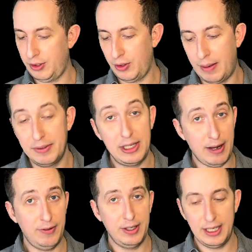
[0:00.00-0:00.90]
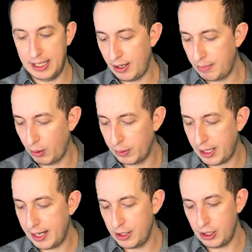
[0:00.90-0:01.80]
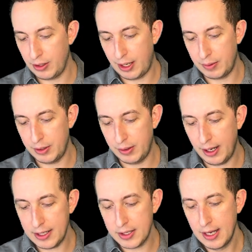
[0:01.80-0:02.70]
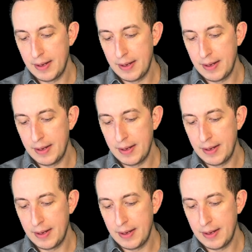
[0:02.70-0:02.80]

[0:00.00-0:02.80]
So I'm definitely going to get on board with that and share that with you guys.